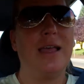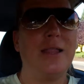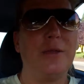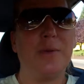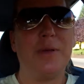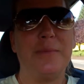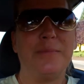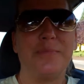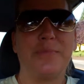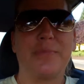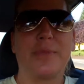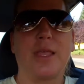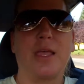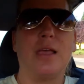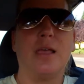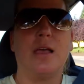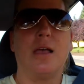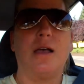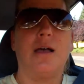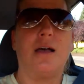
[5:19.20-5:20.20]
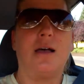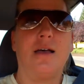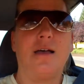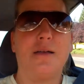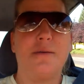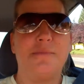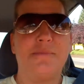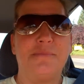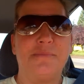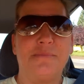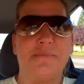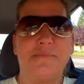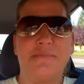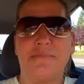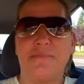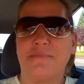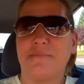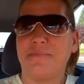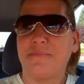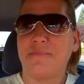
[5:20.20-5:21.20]
Anyway, um,
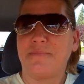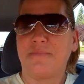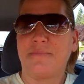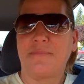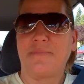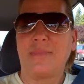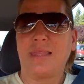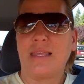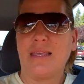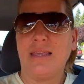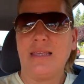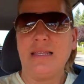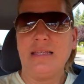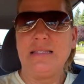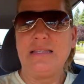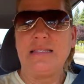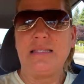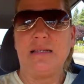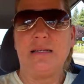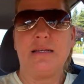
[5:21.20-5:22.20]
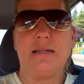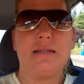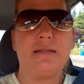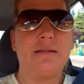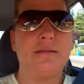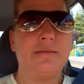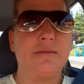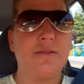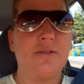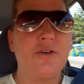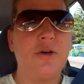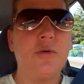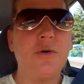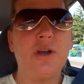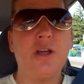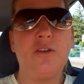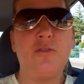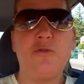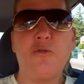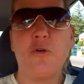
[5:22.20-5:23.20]
it's uh, going
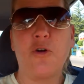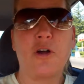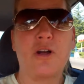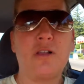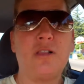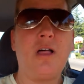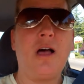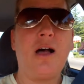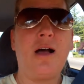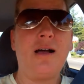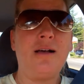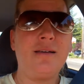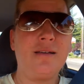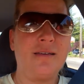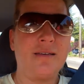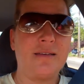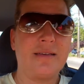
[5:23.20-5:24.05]
on 4 o'clock,